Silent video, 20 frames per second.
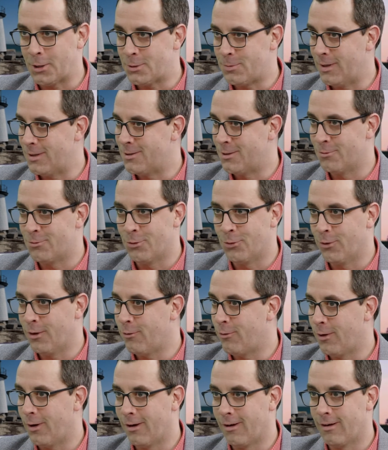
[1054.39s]
expensive to
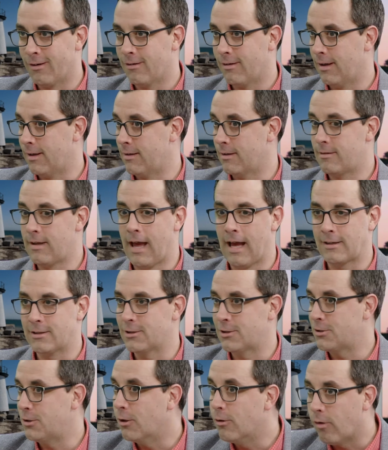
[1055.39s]
live here, and the
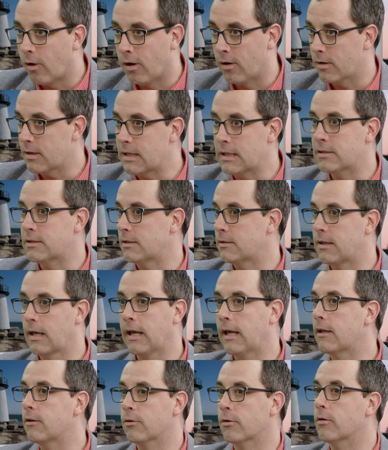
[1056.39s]
taxes still aren't easy to
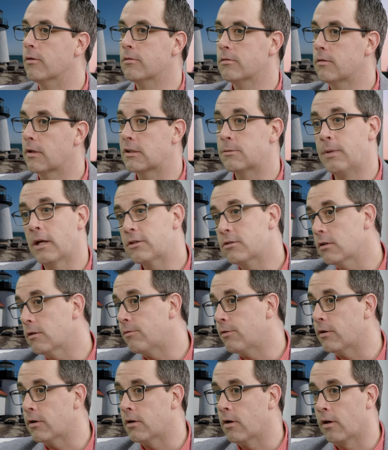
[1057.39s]
handle, mm-hmm. especially
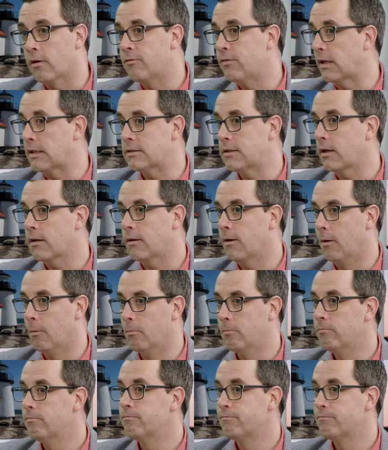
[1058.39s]
if you're on a fixed income.